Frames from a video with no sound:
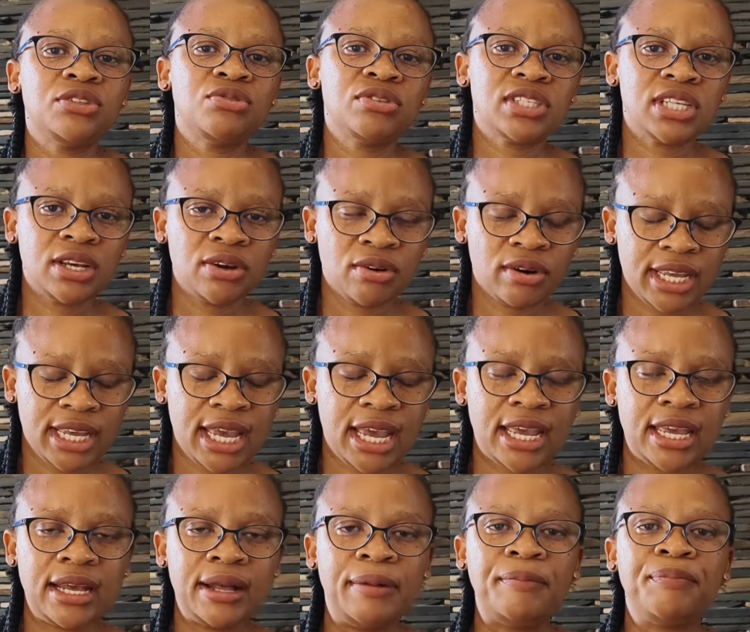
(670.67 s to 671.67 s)
to say,
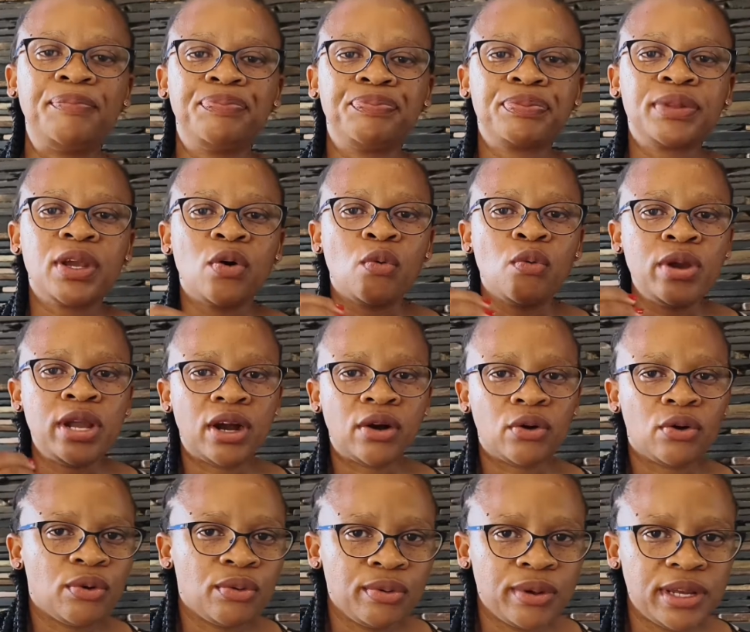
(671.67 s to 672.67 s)
okay, we are
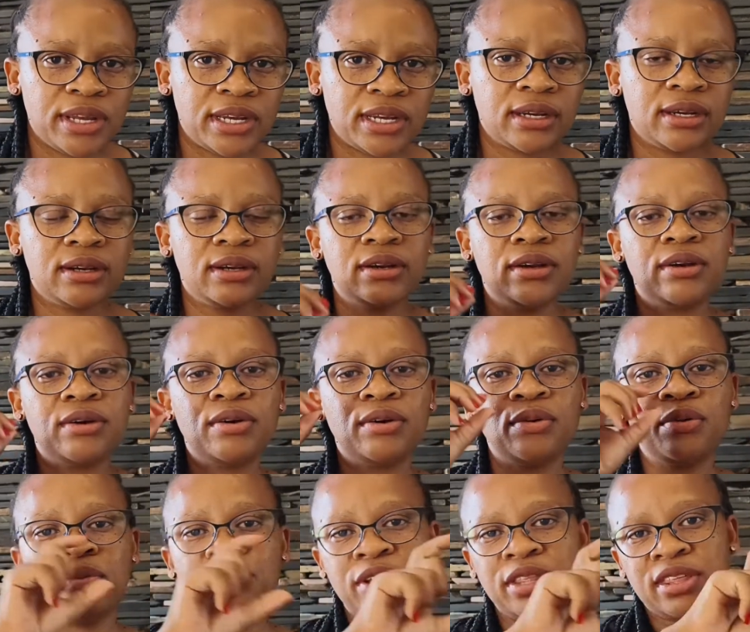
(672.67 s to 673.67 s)
going
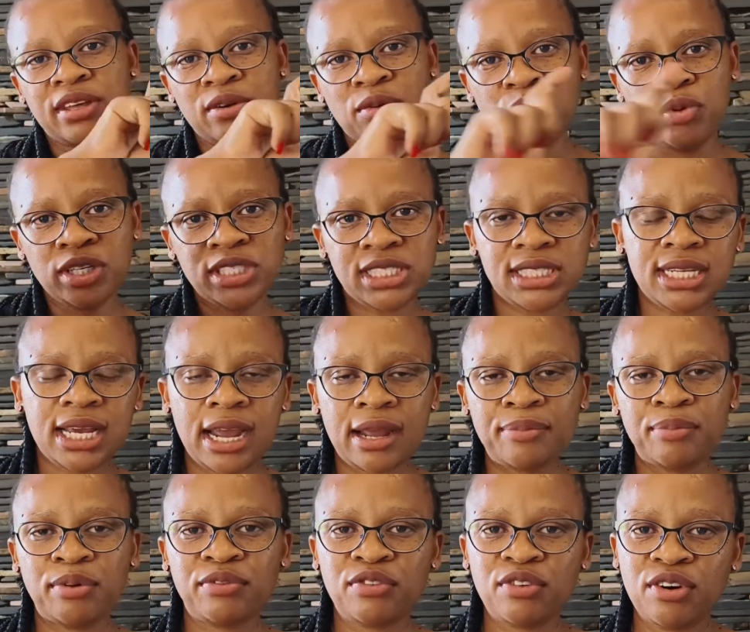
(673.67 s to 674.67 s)
with which
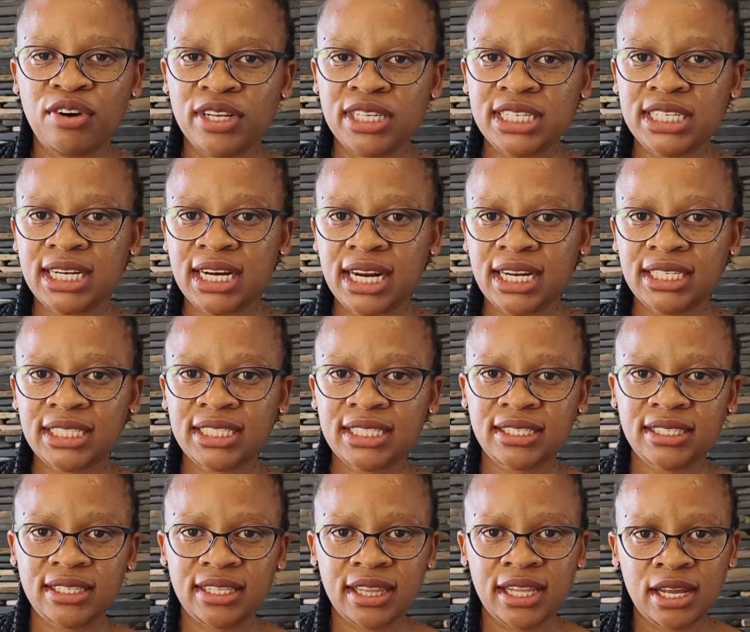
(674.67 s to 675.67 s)
type of contract
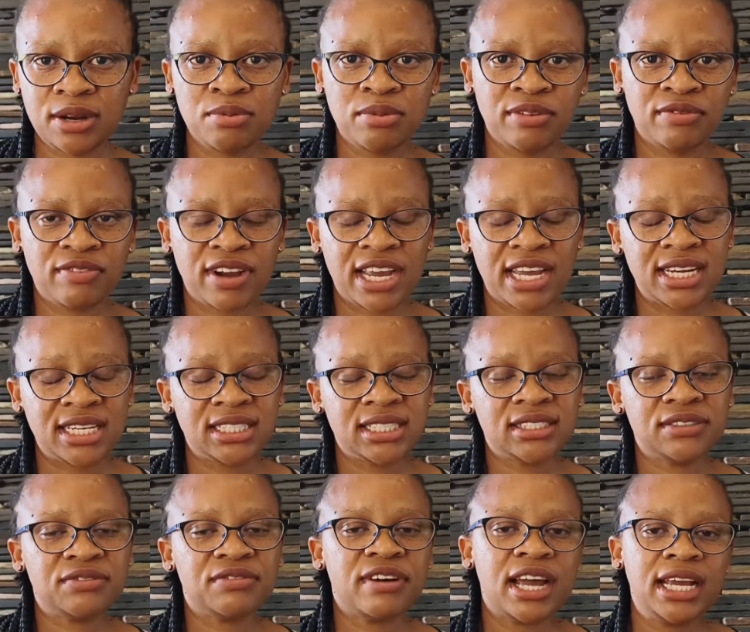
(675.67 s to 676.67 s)
that we've
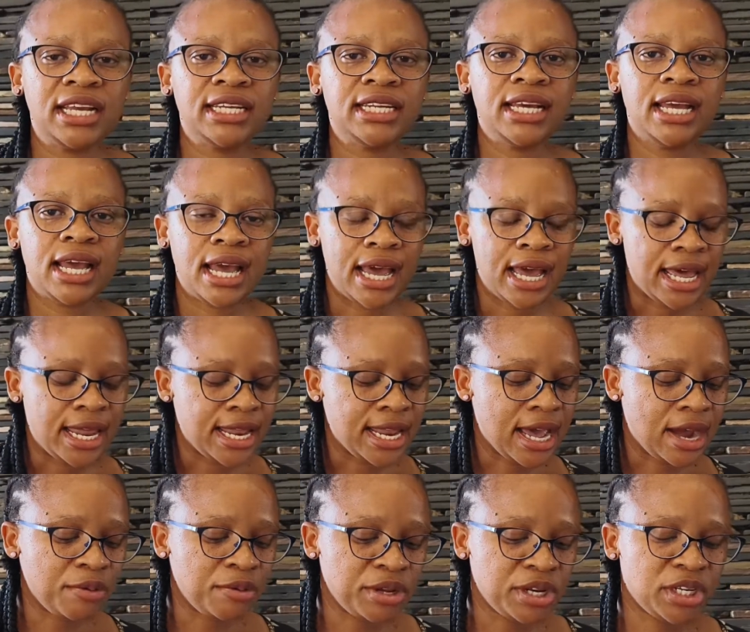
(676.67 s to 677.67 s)
identified.
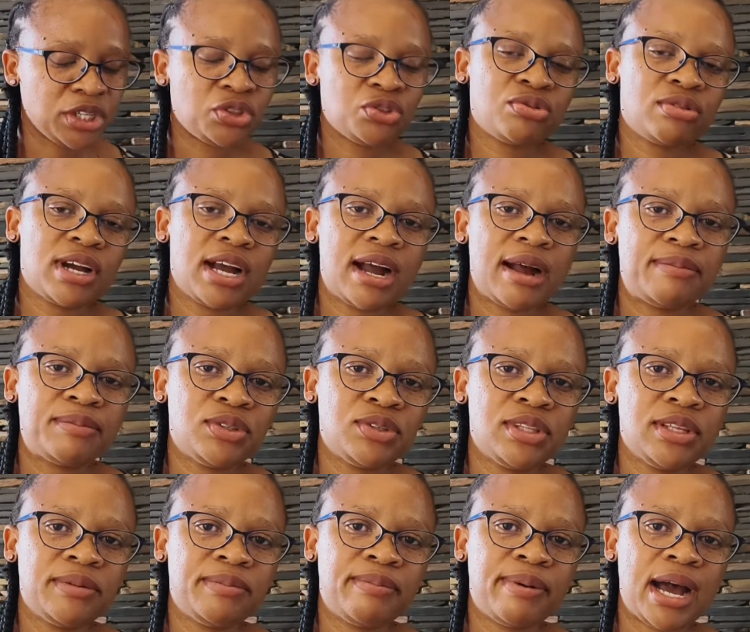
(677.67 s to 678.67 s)
Now we need to come to
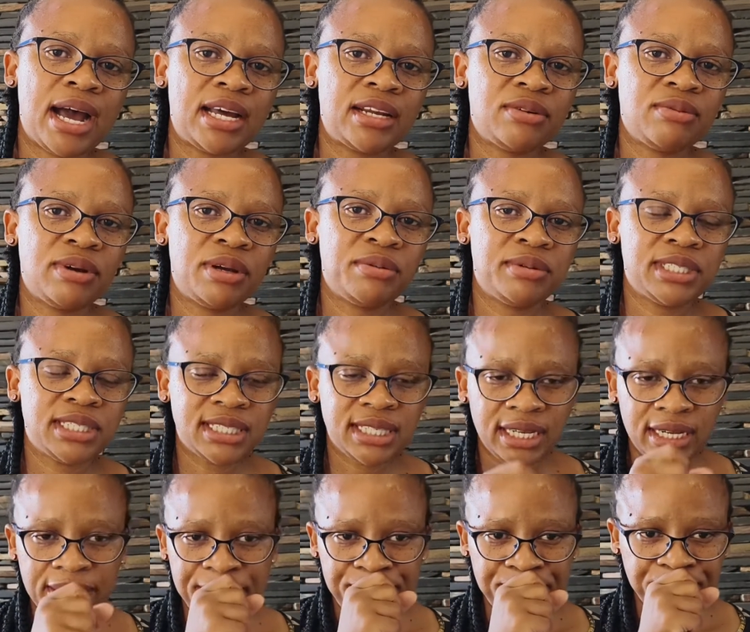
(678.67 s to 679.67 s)
the part where we
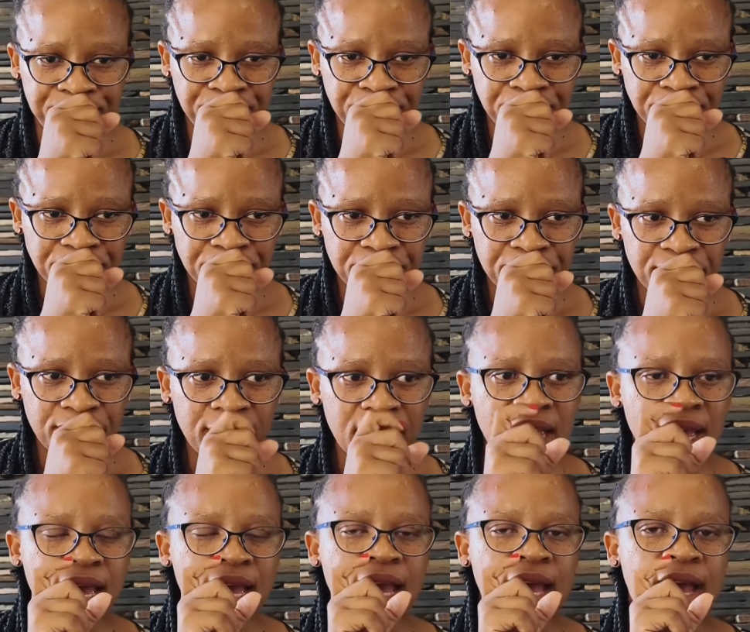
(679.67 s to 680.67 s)
say,
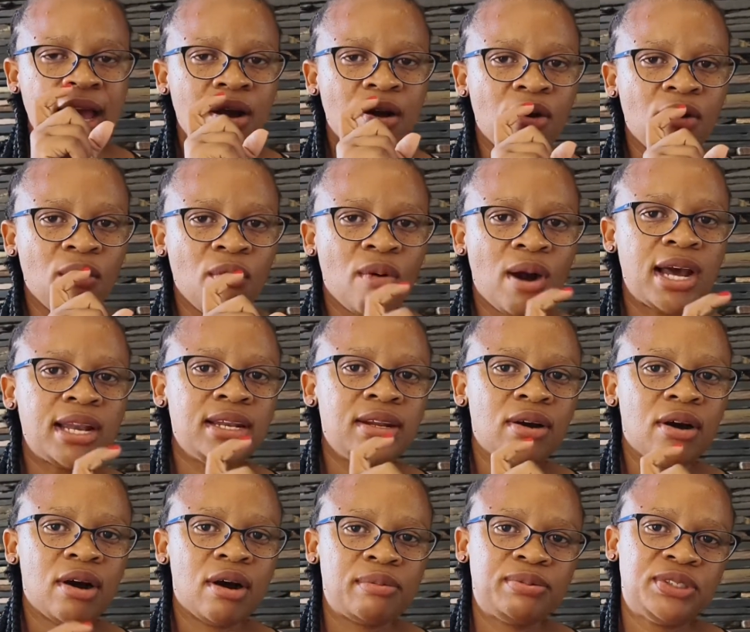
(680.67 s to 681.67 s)
what
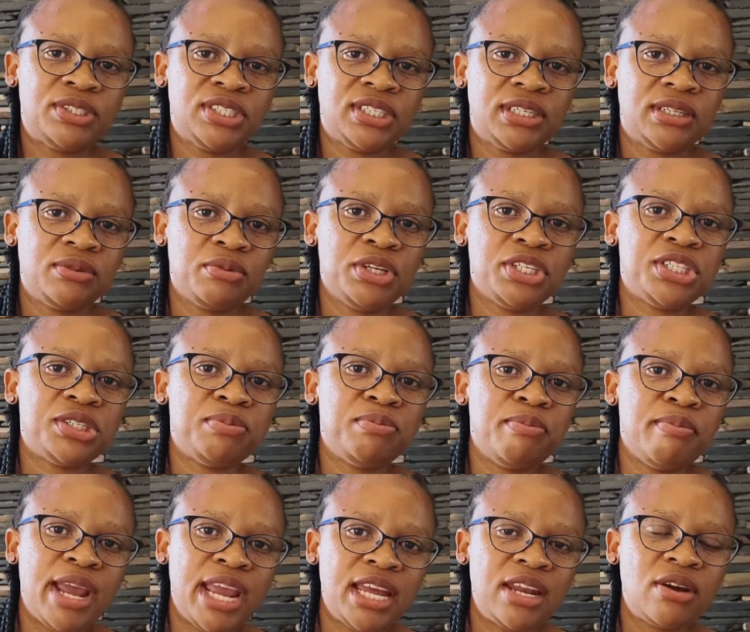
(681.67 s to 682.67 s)
option, which
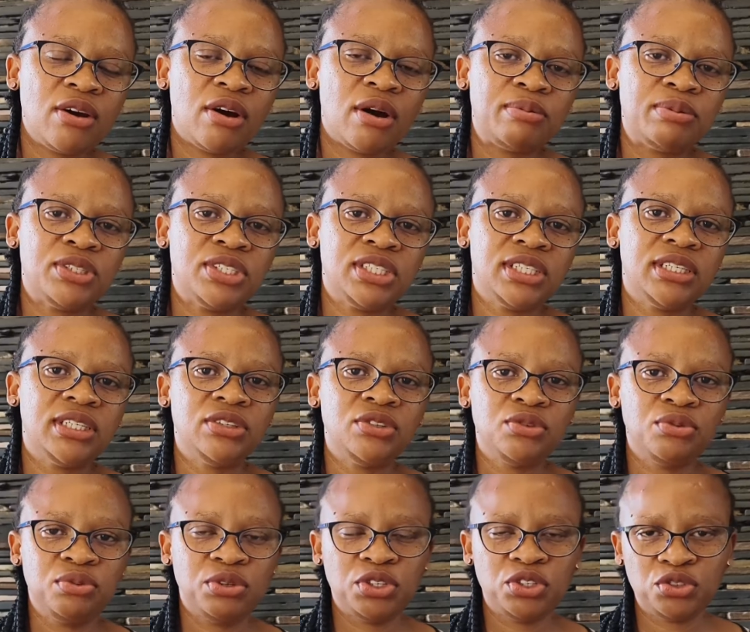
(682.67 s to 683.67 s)
main option
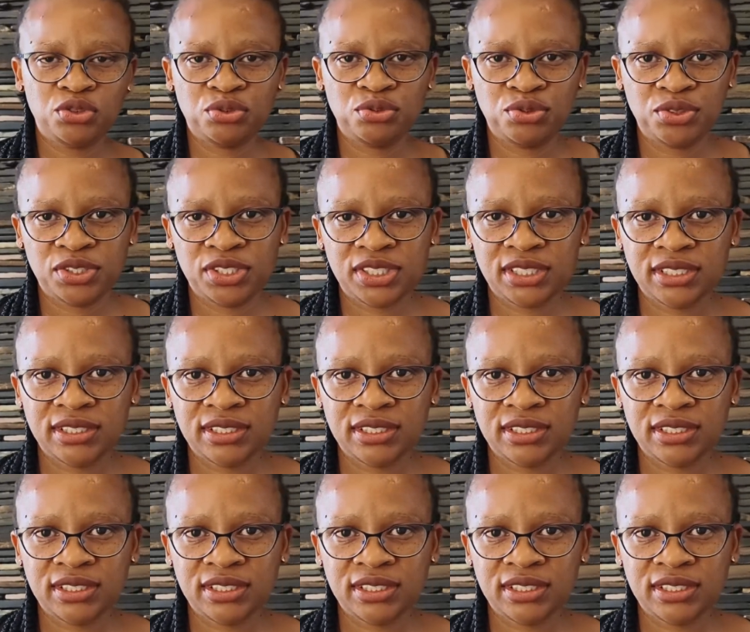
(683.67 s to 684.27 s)
do we choose,